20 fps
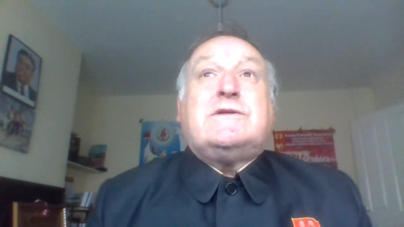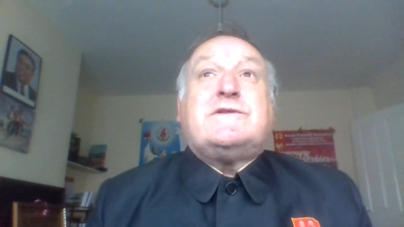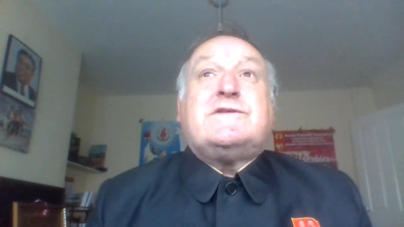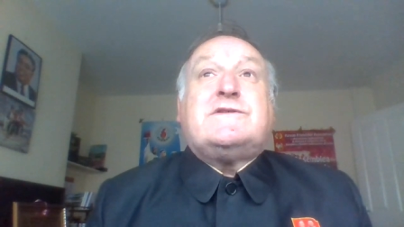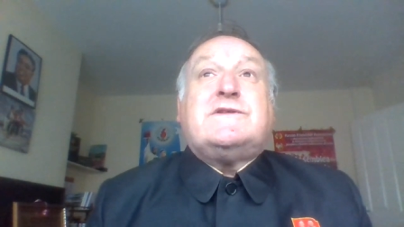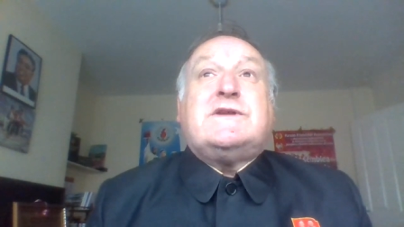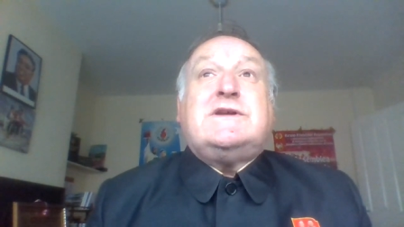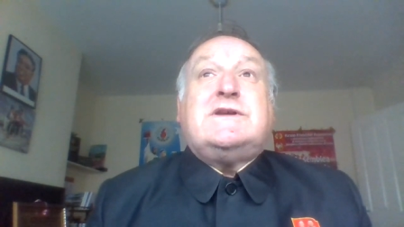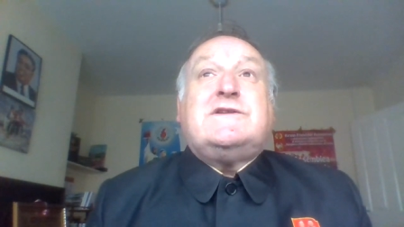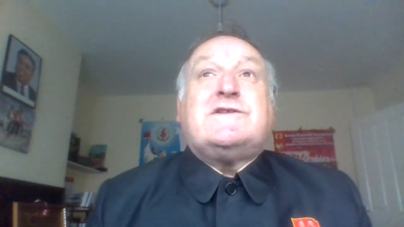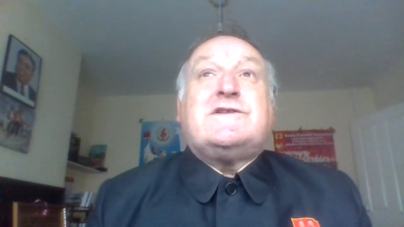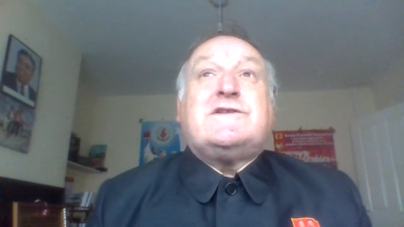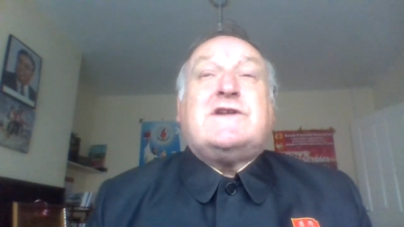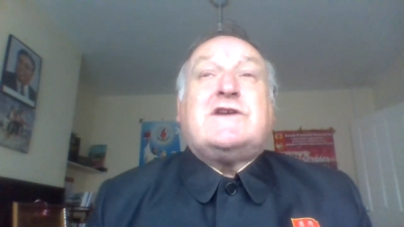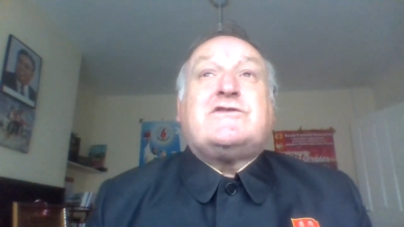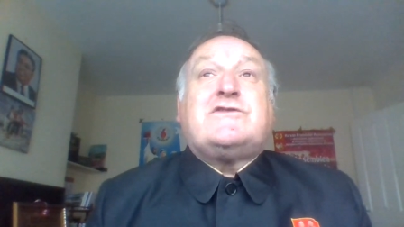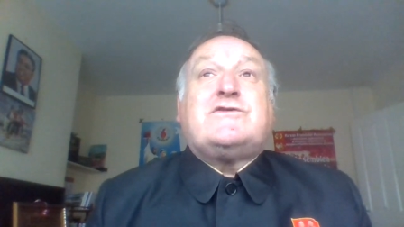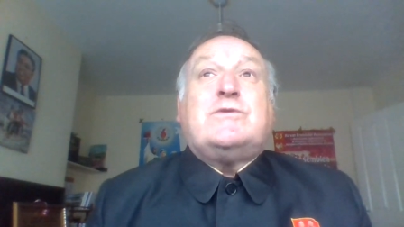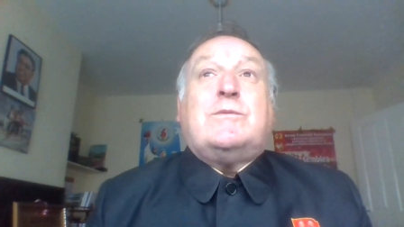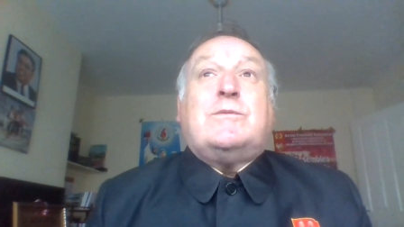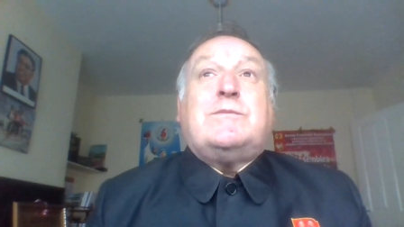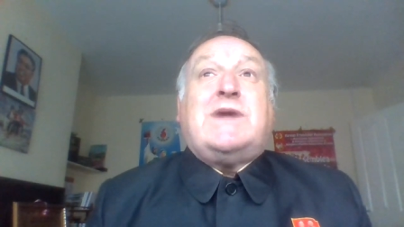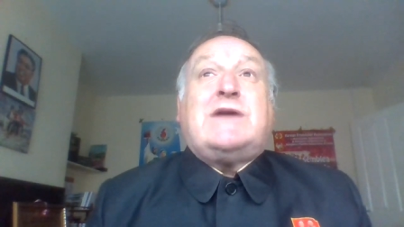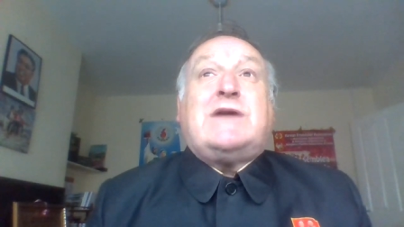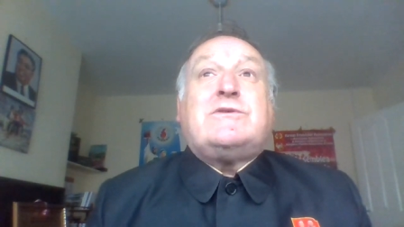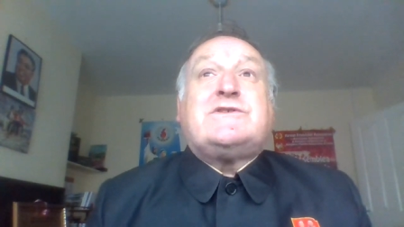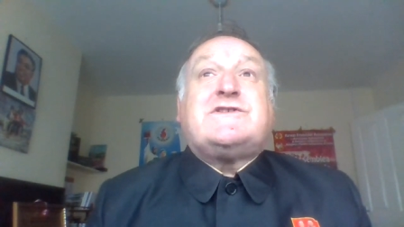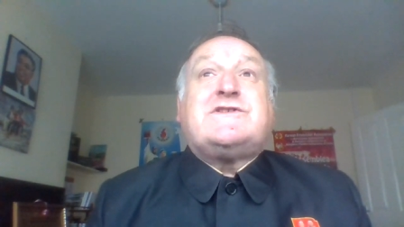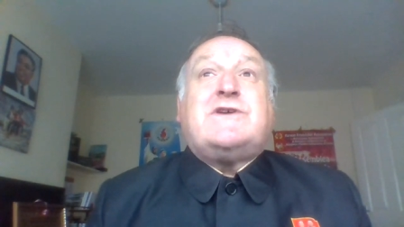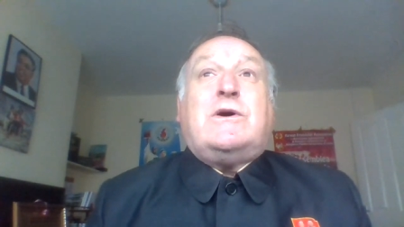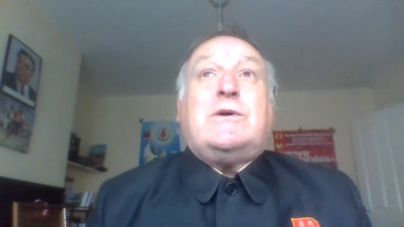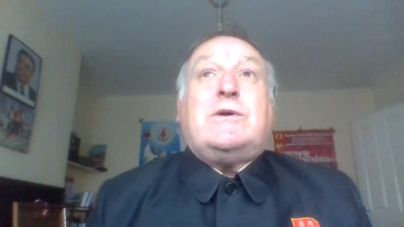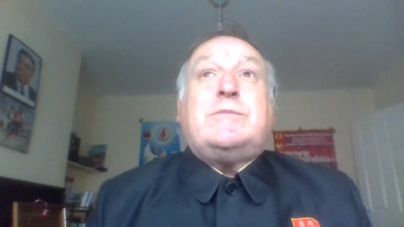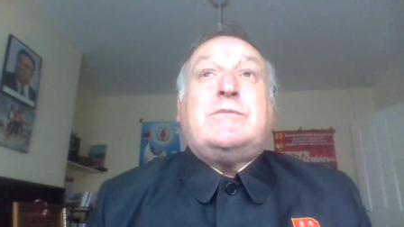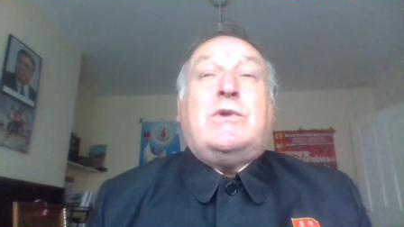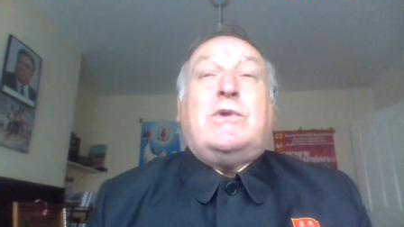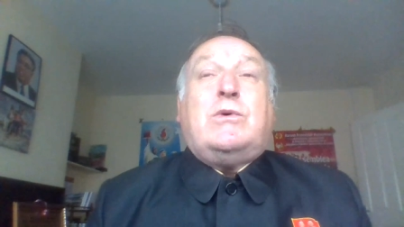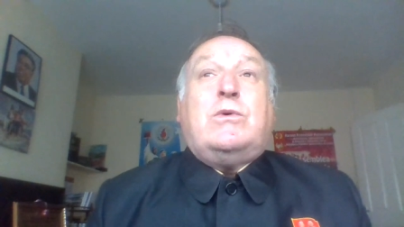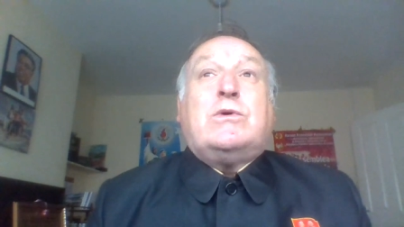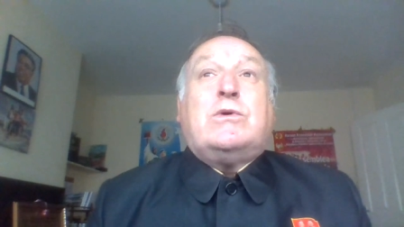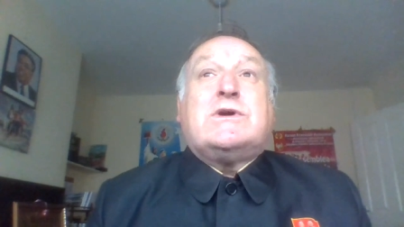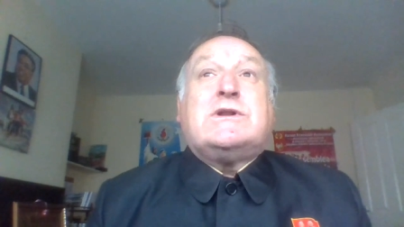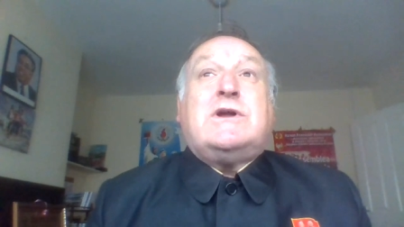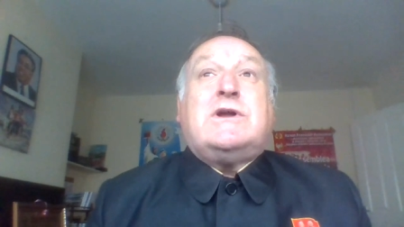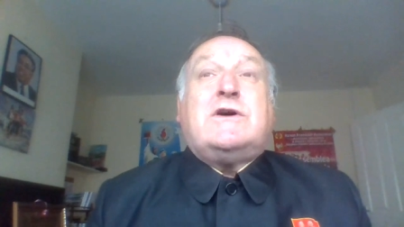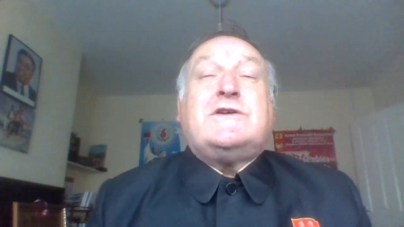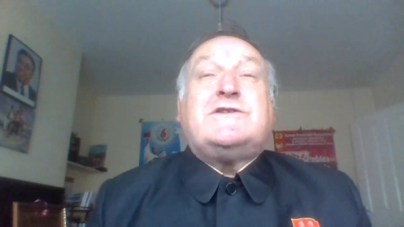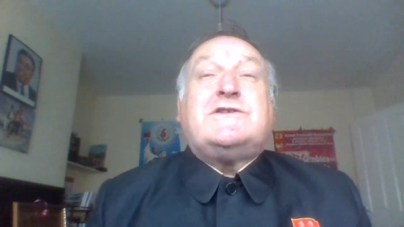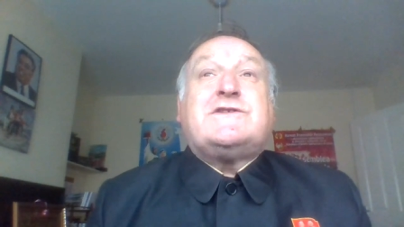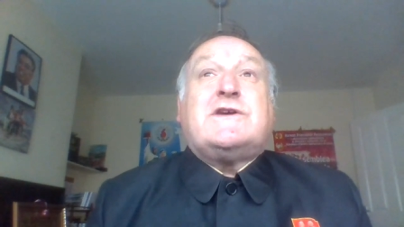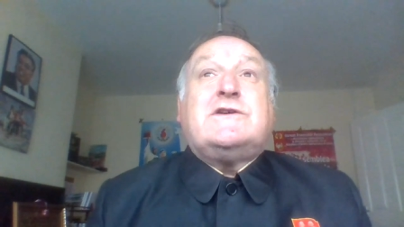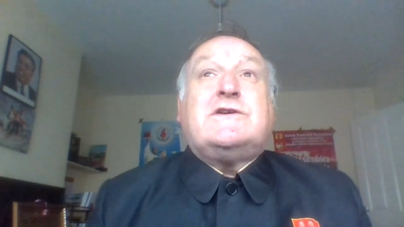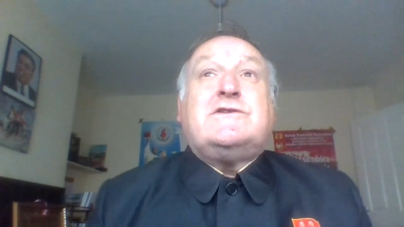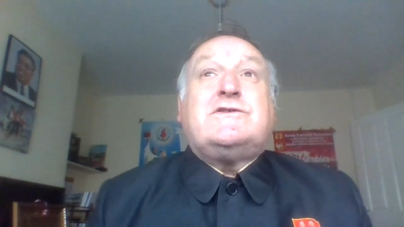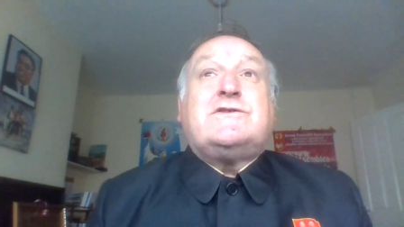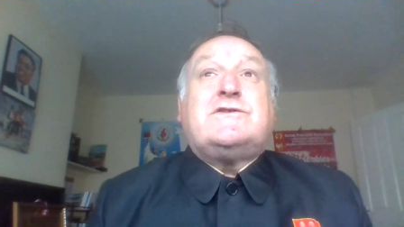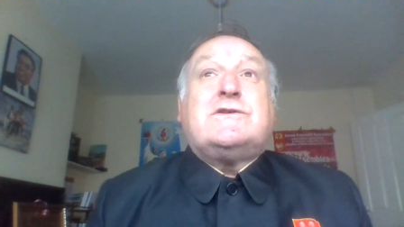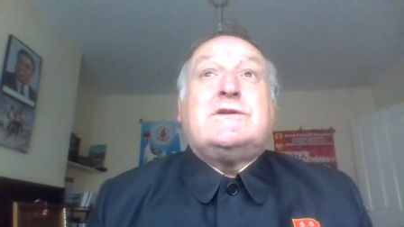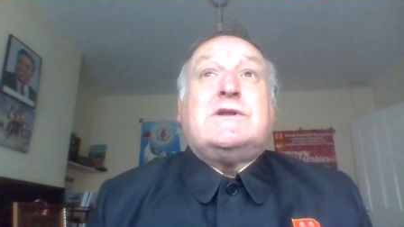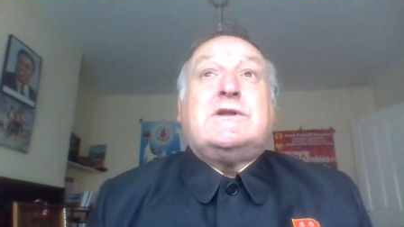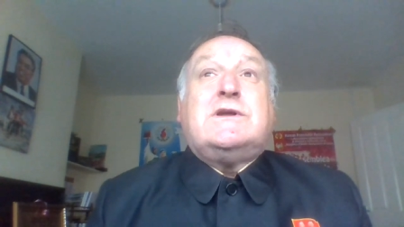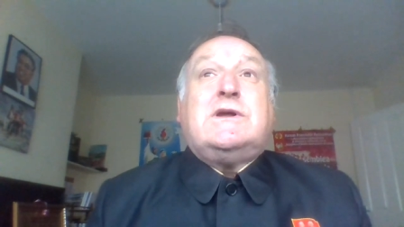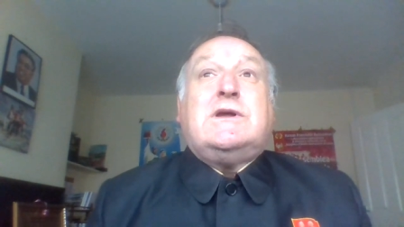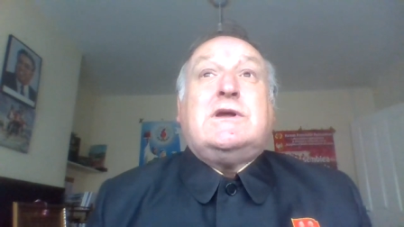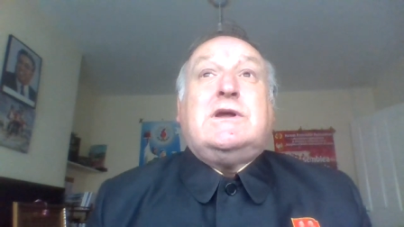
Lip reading: to the International Maritime Organization